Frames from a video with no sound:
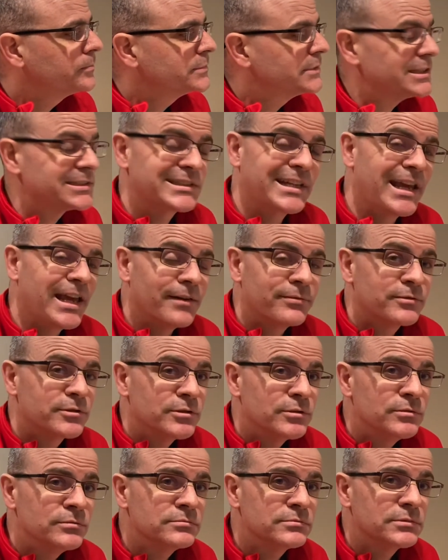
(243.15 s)
Doesn't have
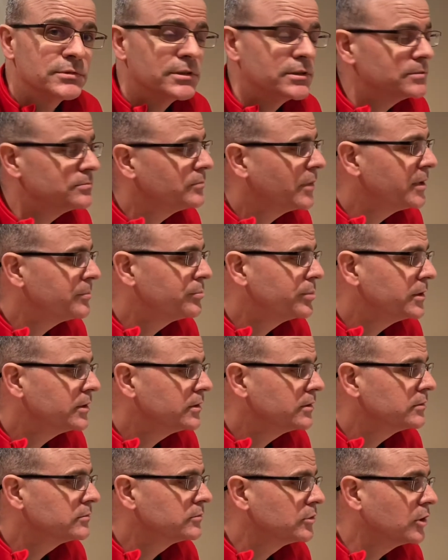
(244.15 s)
to. It might
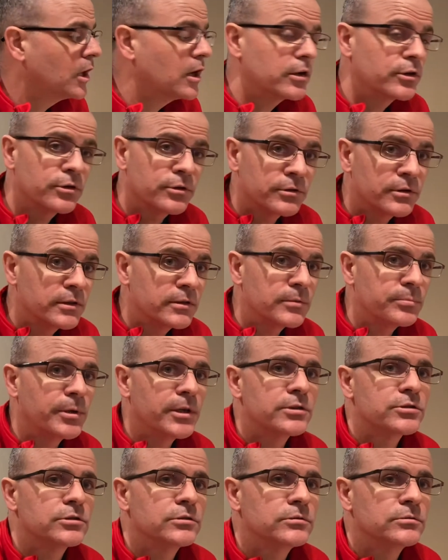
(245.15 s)
be longer than the
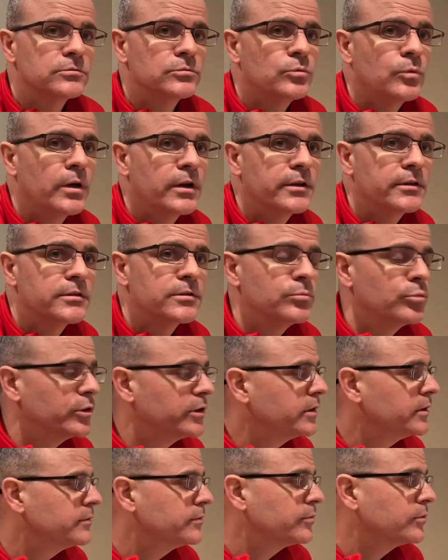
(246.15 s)
patient wanted to
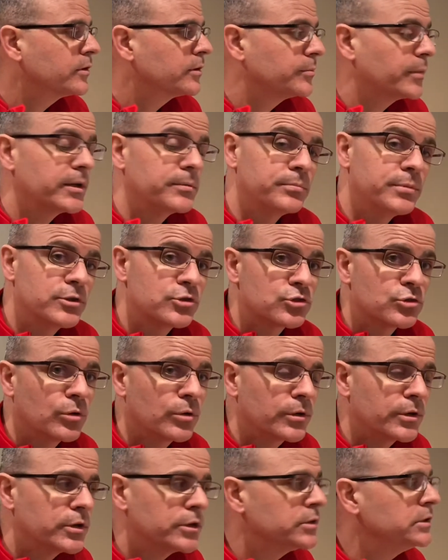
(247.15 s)
breathe in for. It might be
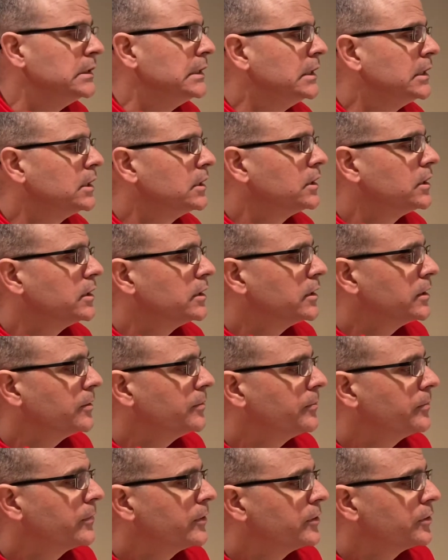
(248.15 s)
shorter.
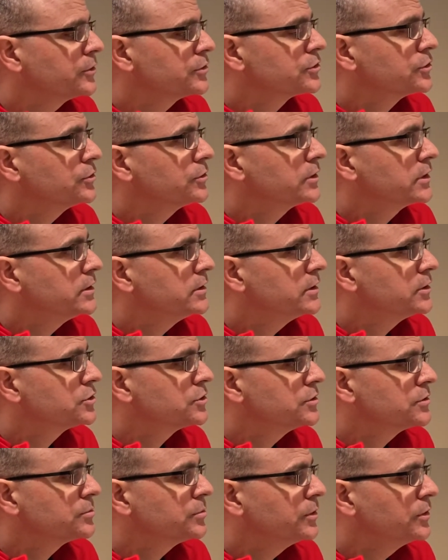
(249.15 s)
There are certain
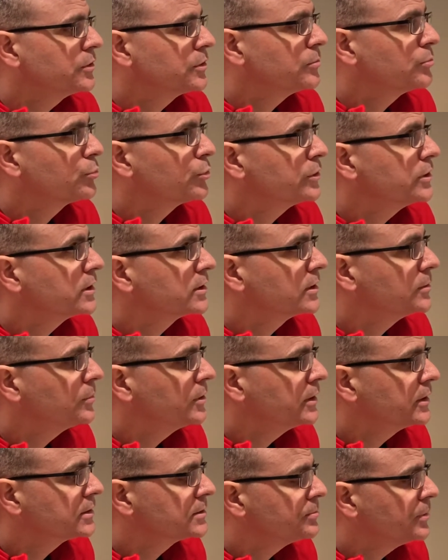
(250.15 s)
conditions where you could
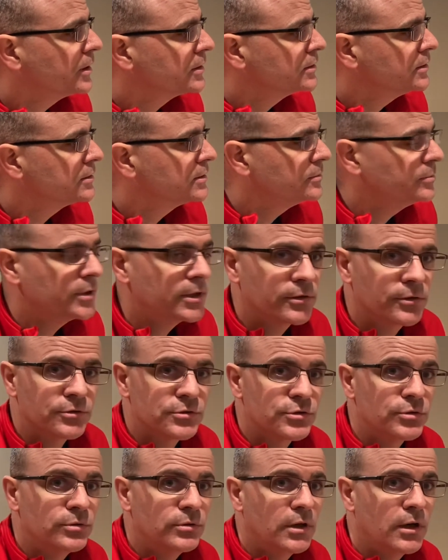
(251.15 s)
predictably expect it to be either
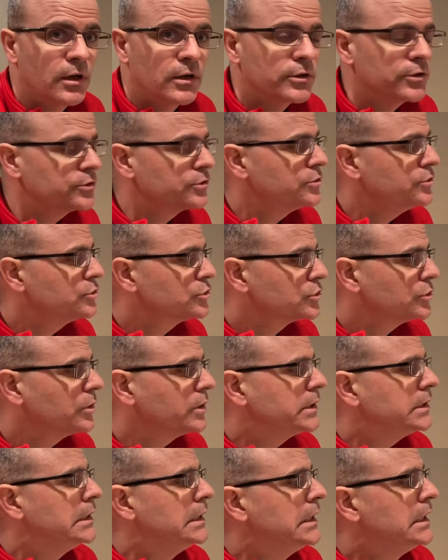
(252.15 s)
too long or too short.